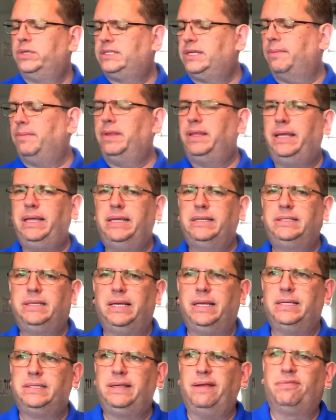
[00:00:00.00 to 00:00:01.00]
with some of these
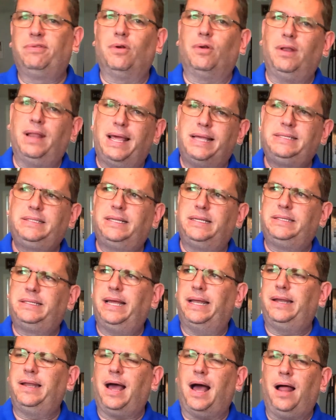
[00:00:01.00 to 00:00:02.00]
is, if they're less than
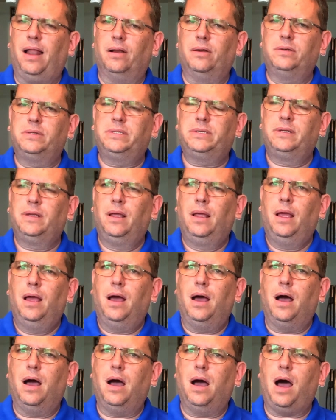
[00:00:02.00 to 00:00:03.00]
$10,
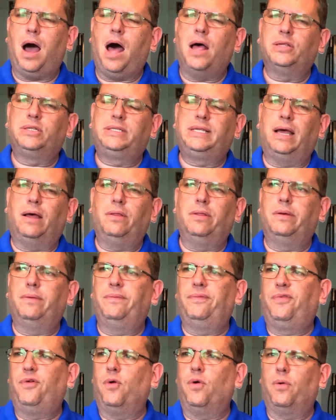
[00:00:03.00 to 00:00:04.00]
I'll sell
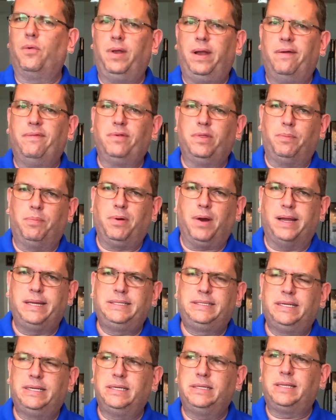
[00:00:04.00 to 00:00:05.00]
them for whatever the
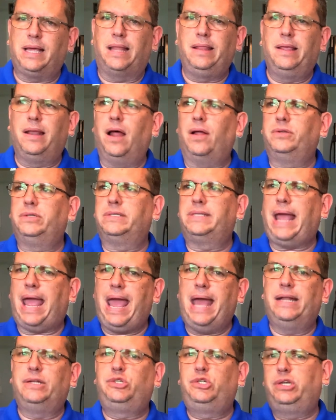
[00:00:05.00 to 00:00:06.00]
price is, and then I'll just
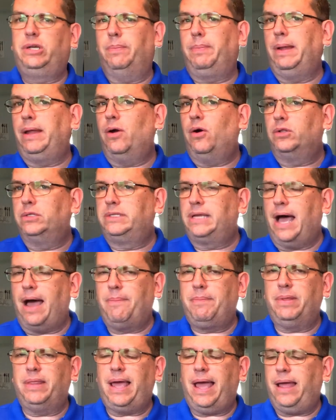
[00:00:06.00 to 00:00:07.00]
add shipping on
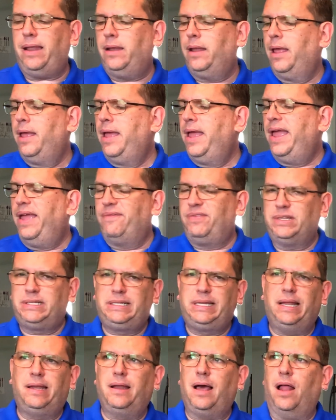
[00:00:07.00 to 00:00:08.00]
top of that. If
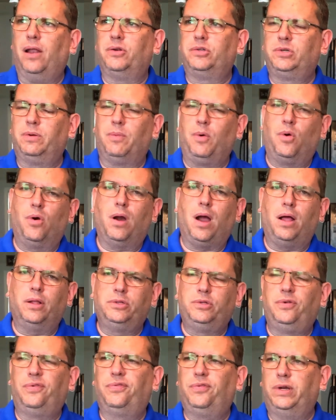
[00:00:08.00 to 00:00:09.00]
it's $10 or more,
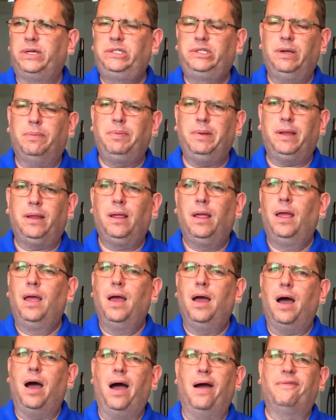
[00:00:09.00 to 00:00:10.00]
I'll do free shipping.
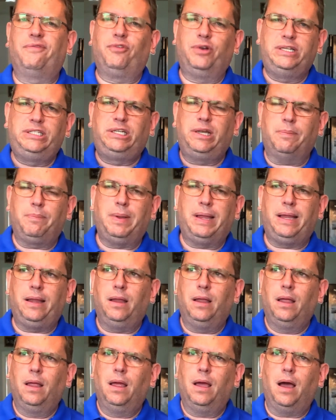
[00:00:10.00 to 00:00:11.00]
Free
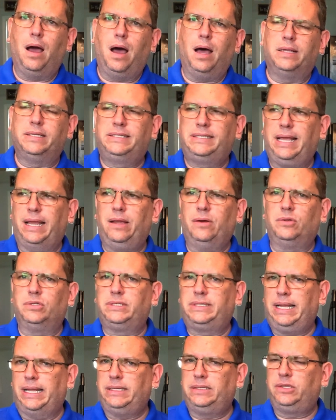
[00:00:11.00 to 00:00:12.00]
shipping
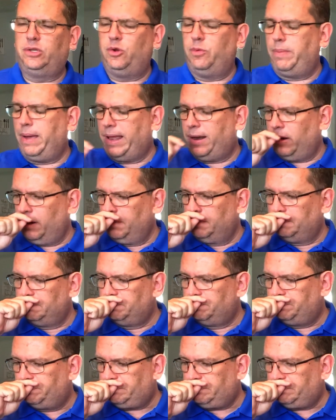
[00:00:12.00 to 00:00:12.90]
sales tend to do better.